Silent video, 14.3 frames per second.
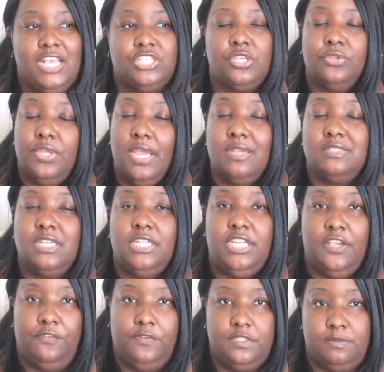So there's a
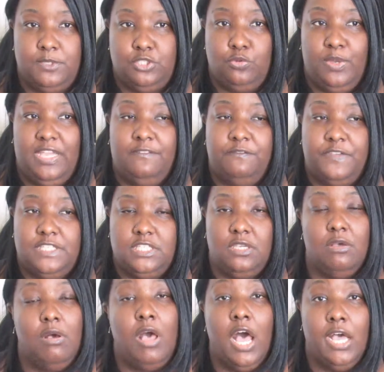difference between
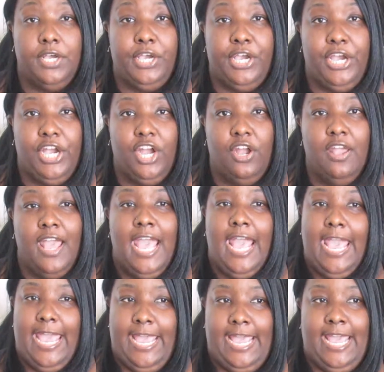physical hunger
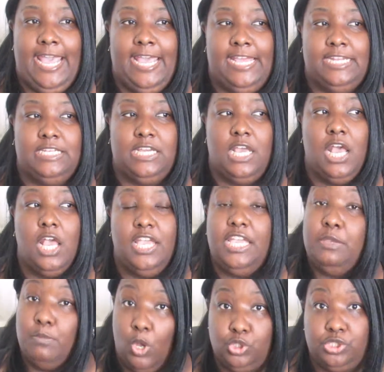and
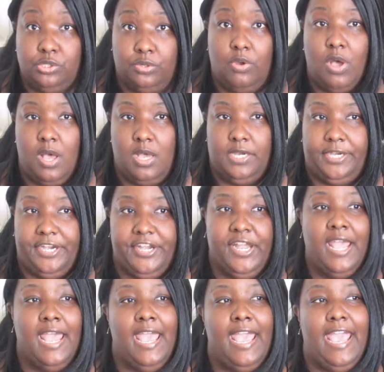emotional hunger.
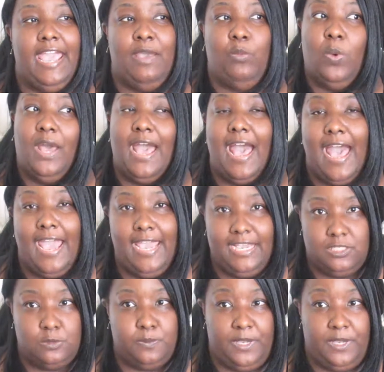And what I